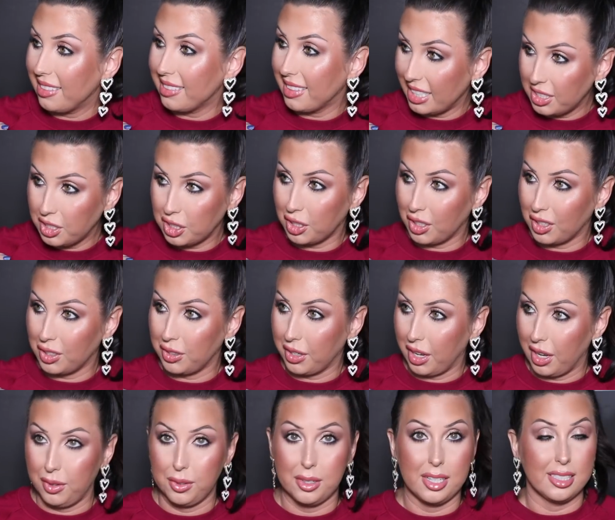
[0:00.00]
Let your girl
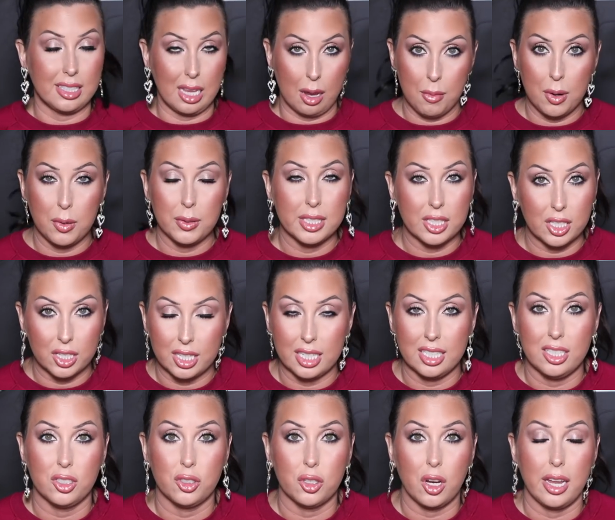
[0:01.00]
know, because I'm always
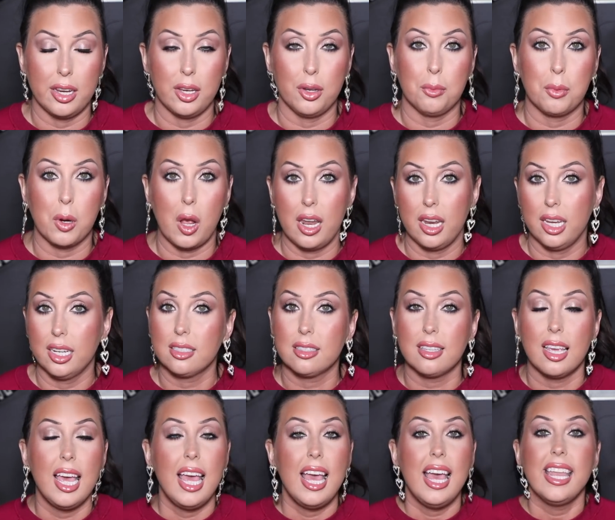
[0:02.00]
looking to try new products.